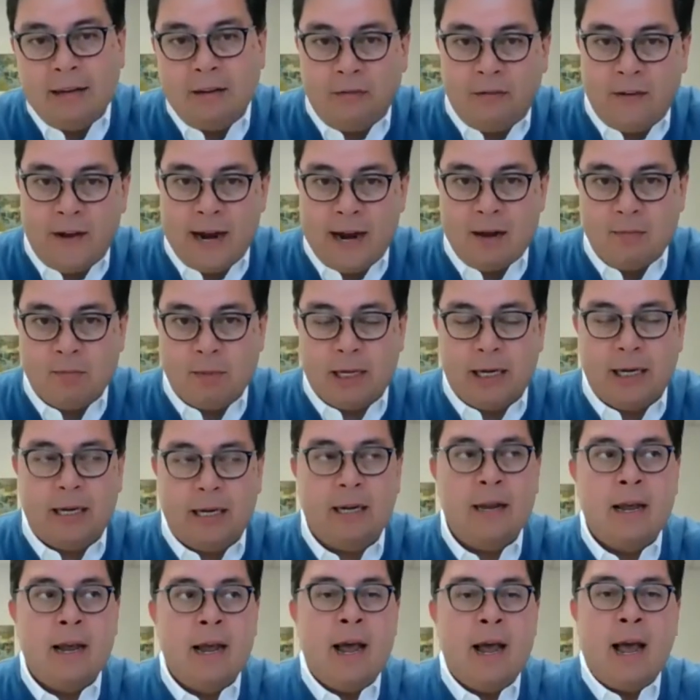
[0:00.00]
the
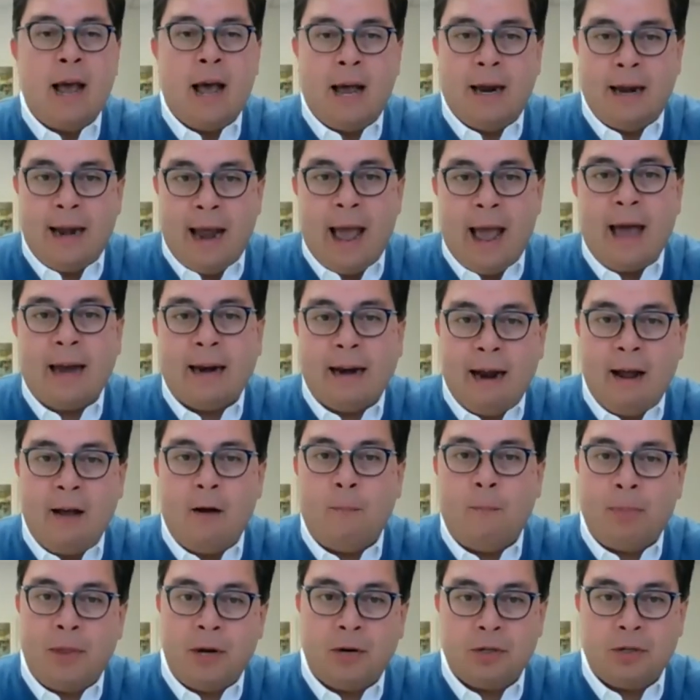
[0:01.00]
family on how to
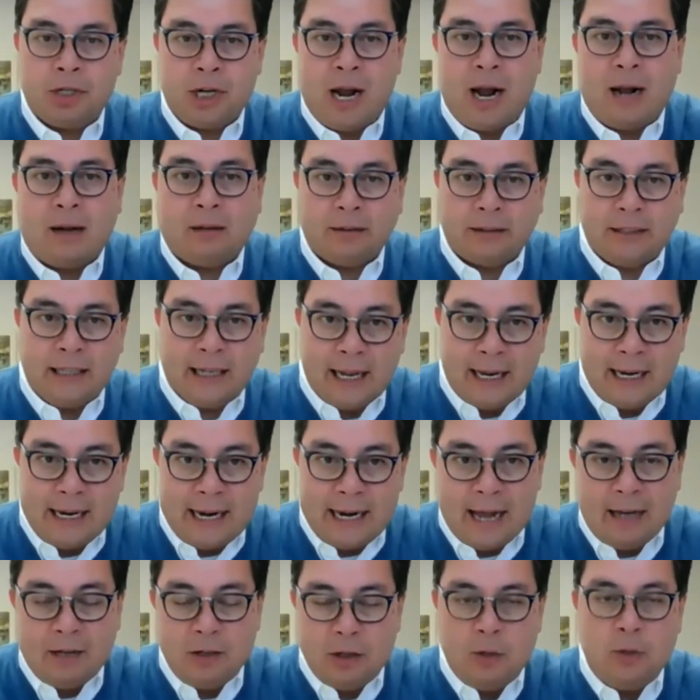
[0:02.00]
help their child
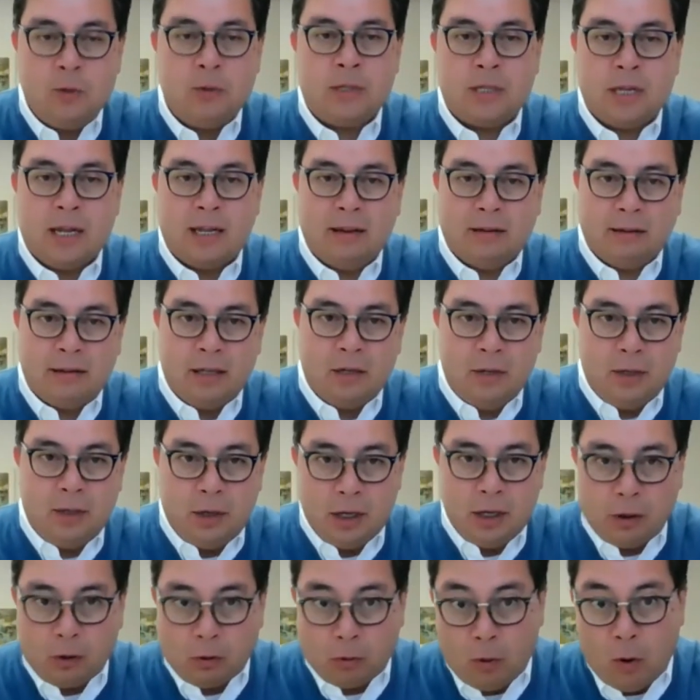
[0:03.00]
use
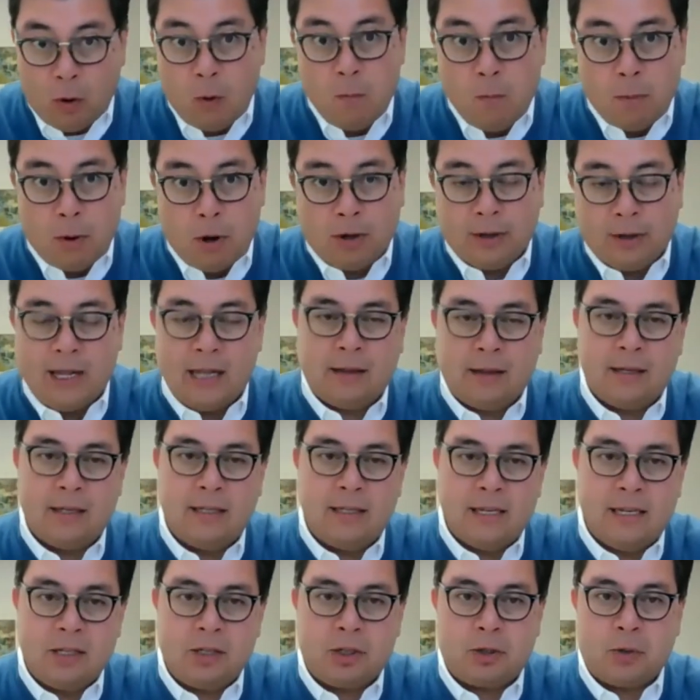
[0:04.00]
the Chromebook that the
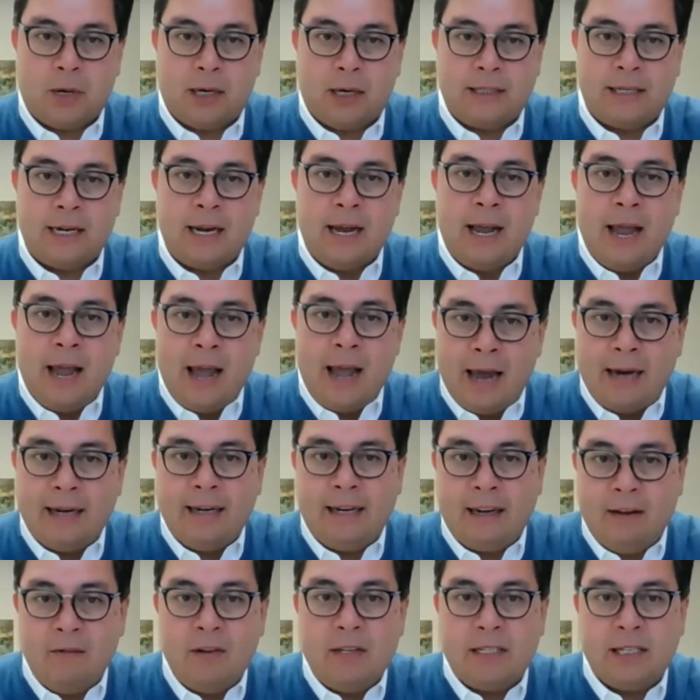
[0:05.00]
district had
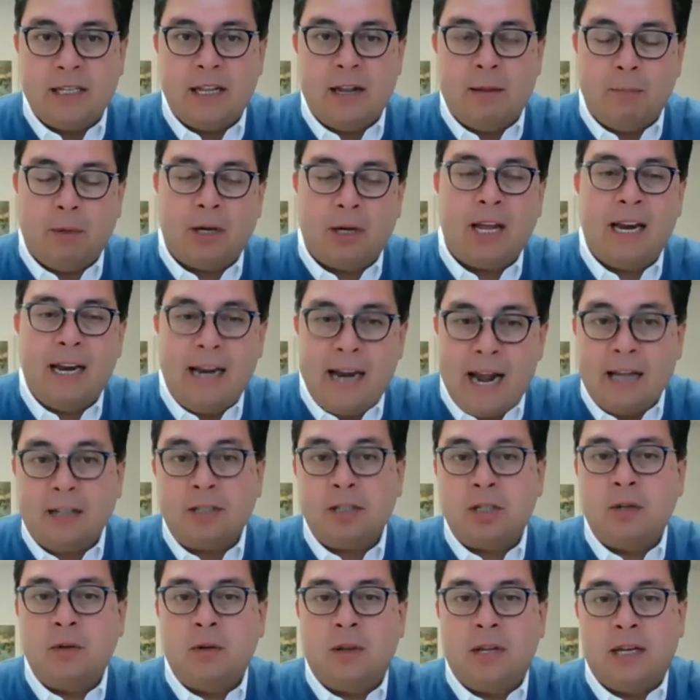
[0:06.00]
given to them,
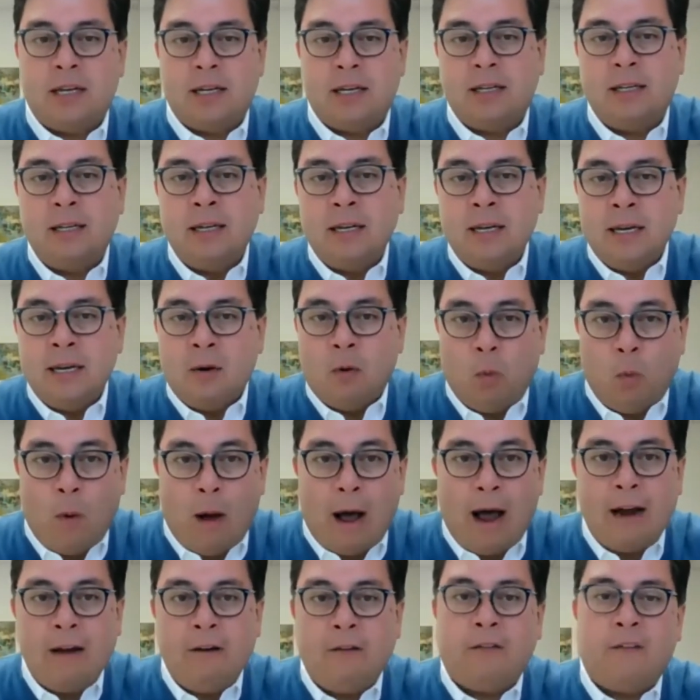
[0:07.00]
connect to the
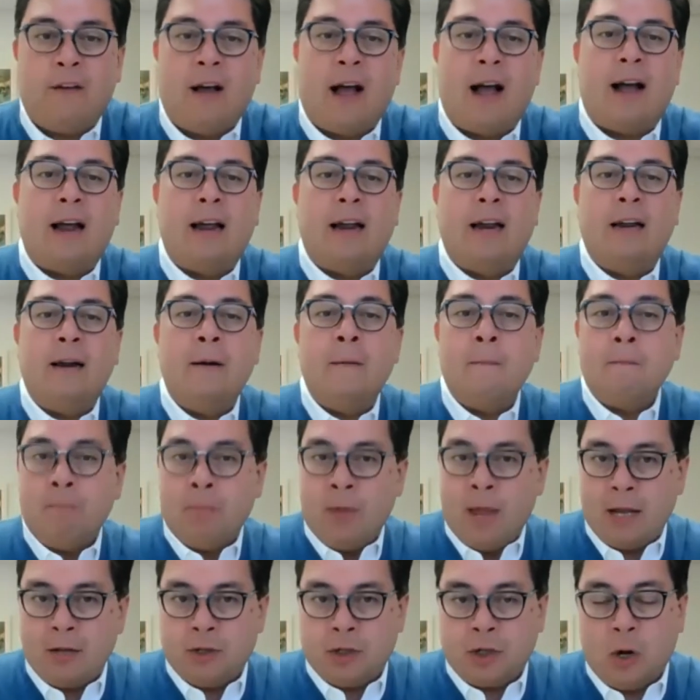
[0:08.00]
Wi-Fi
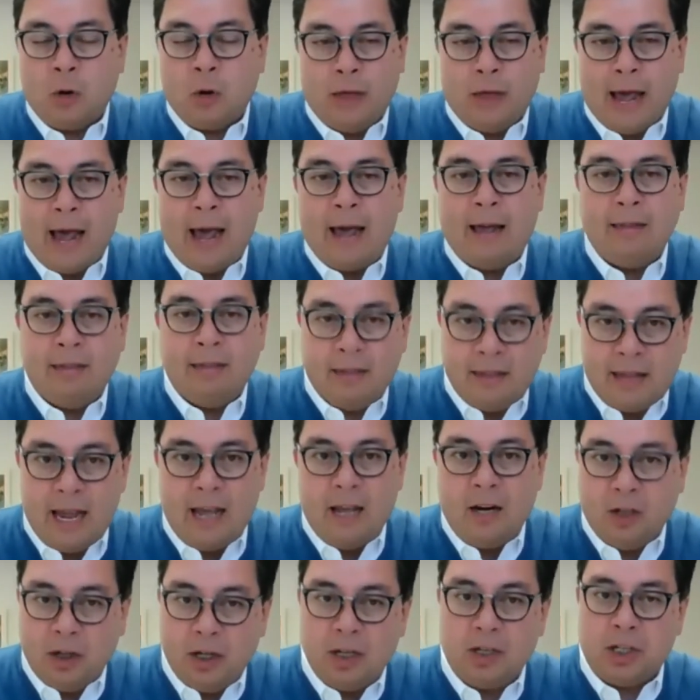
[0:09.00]
so that
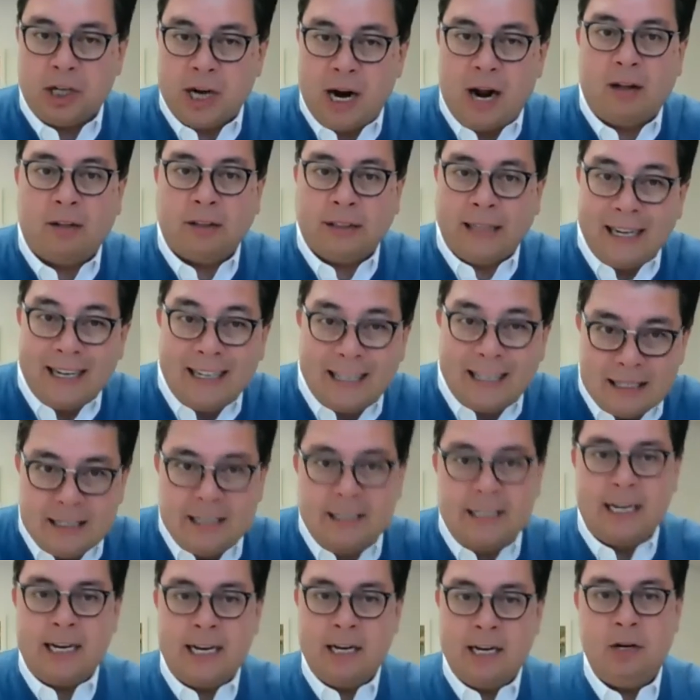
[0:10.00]
the child can
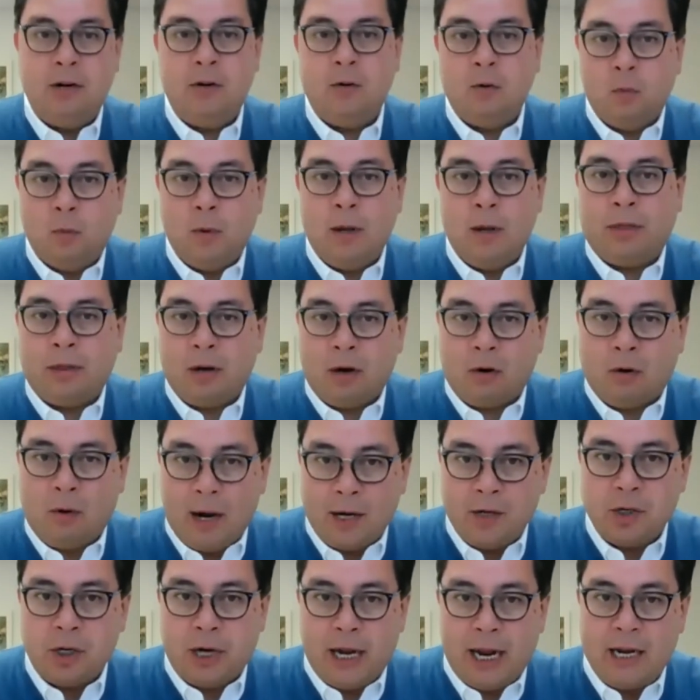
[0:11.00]
continue with their
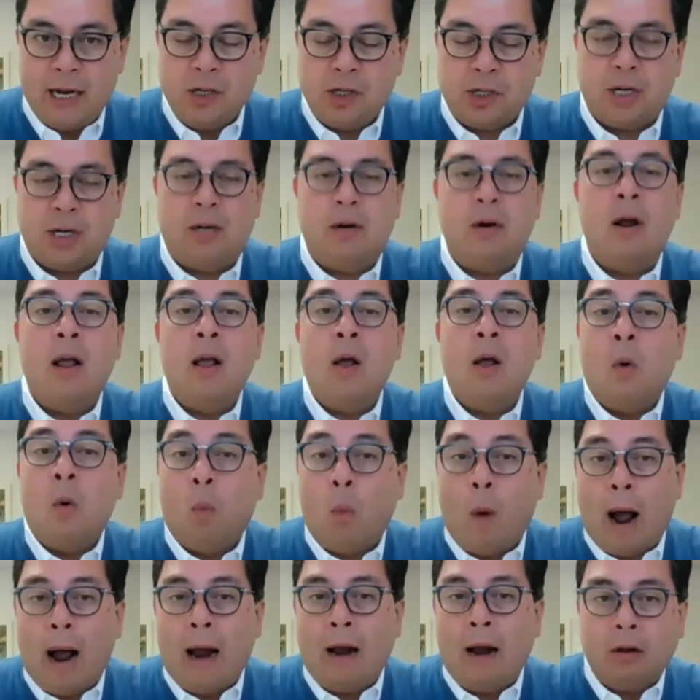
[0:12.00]
education
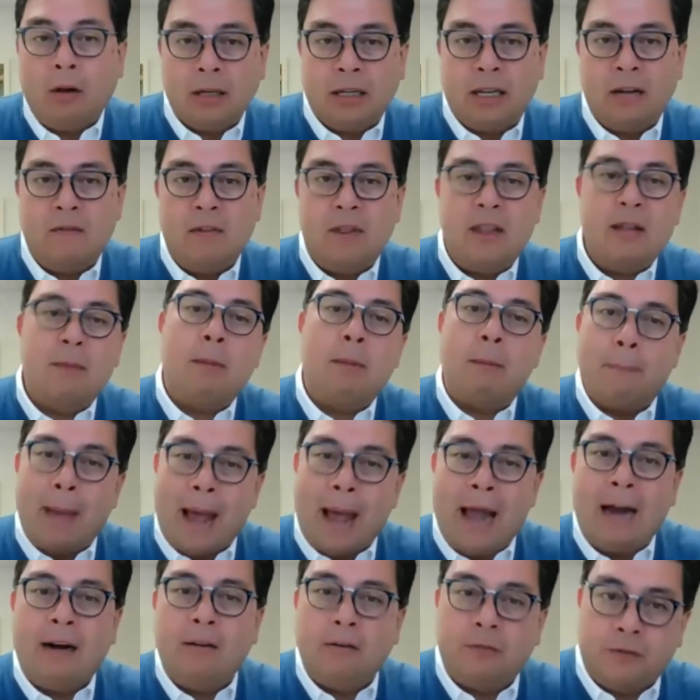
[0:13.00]
while giving them a
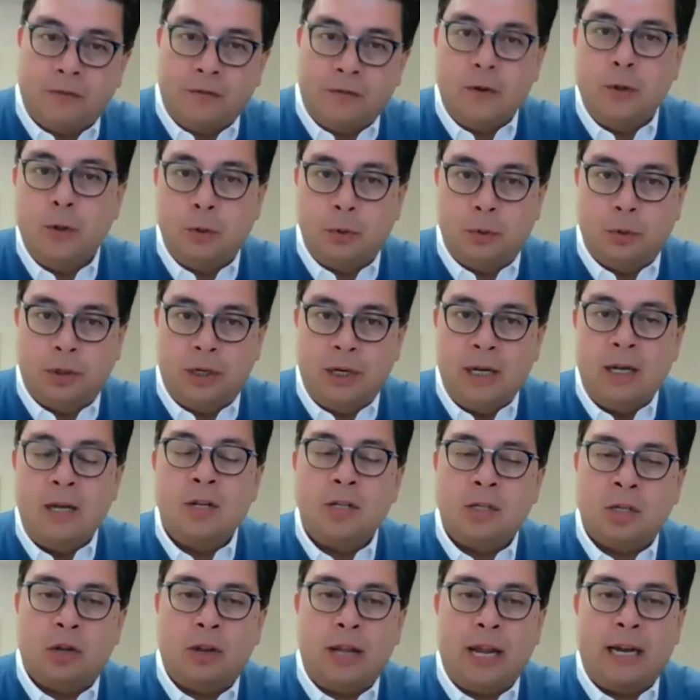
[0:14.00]
bag of food
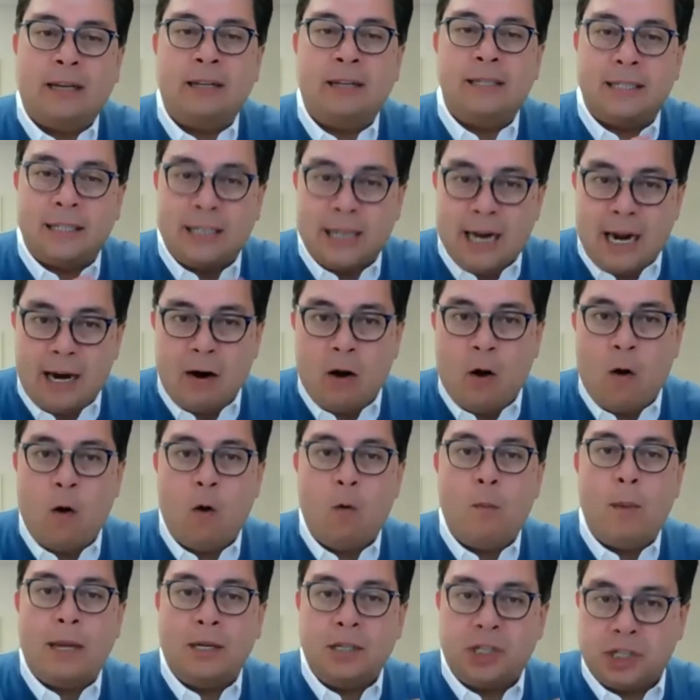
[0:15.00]
so they can stay
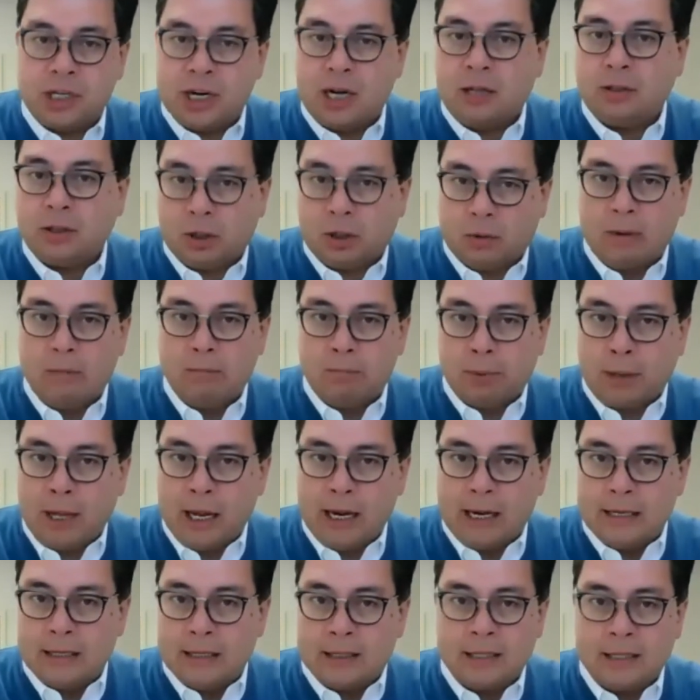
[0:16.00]
home and shelter in
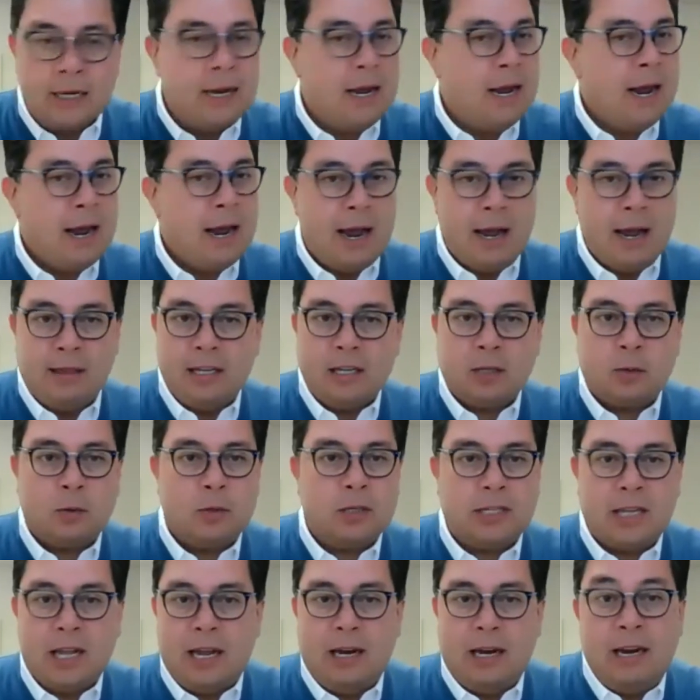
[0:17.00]
place. And this
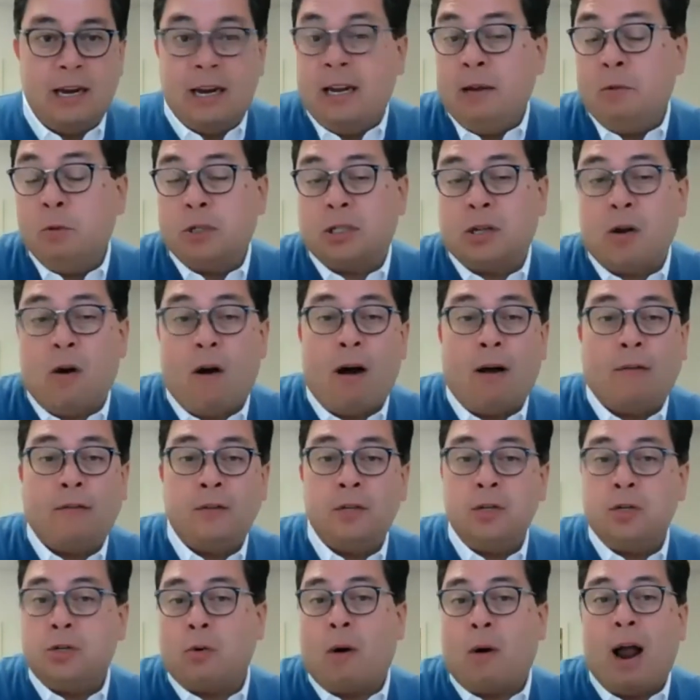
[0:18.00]
was then he was off
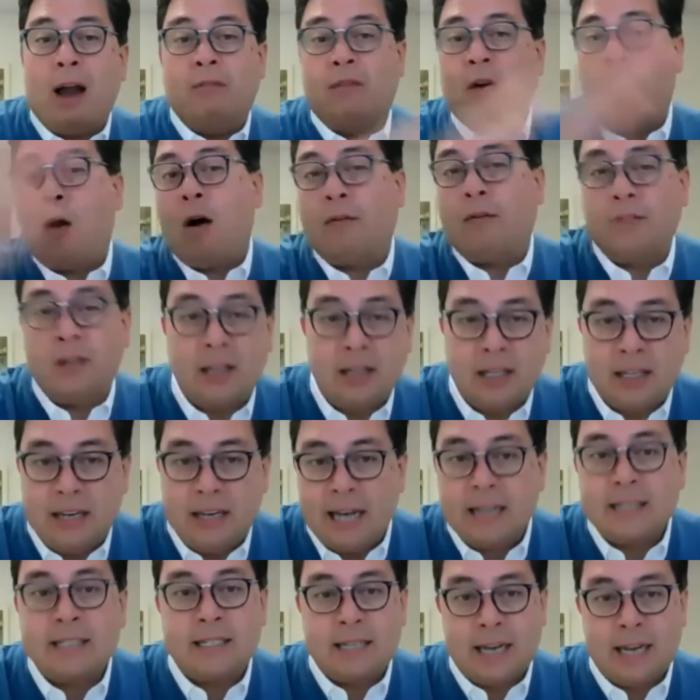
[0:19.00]
to drive off to the
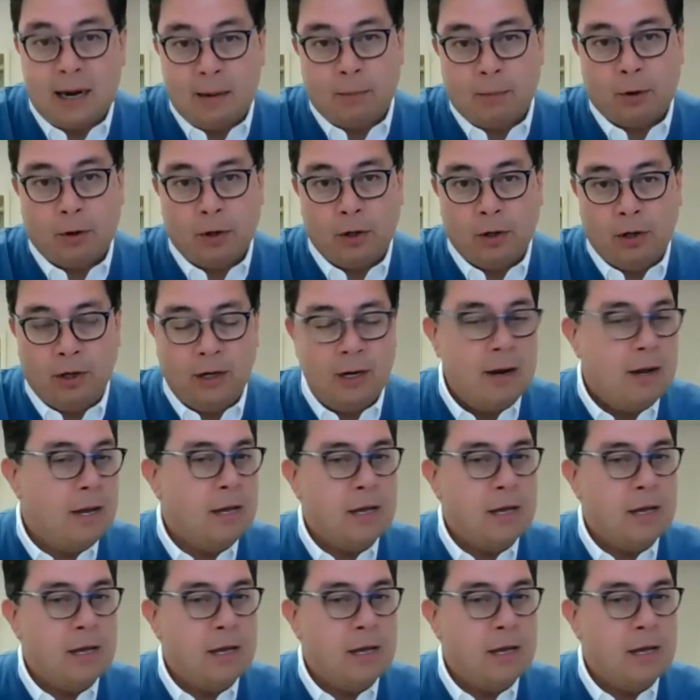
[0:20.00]
next neighborhood.